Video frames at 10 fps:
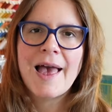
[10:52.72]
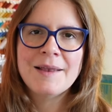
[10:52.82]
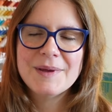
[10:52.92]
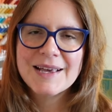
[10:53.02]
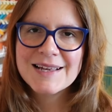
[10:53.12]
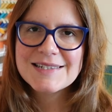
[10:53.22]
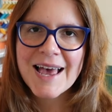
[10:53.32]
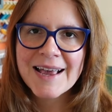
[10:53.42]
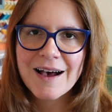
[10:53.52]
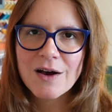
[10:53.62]
And because
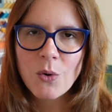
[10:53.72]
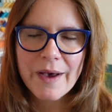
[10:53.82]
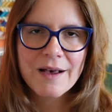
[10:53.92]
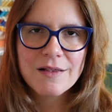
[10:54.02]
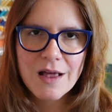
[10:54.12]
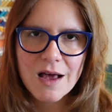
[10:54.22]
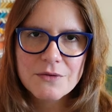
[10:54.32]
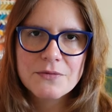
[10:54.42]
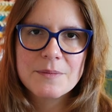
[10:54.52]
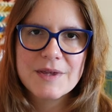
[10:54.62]
I got quite a
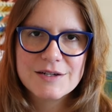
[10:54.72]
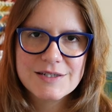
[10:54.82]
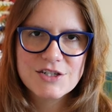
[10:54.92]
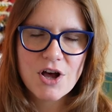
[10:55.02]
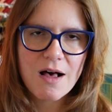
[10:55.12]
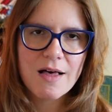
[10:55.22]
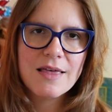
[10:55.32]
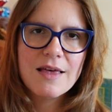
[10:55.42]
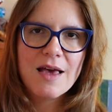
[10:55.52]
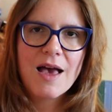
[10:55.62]
lot from their
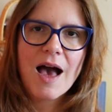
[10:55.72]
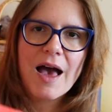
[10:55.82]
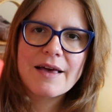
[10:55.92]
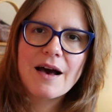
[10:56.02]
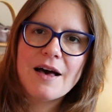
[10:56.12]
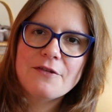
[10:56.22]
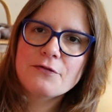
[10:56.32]
stall, I got a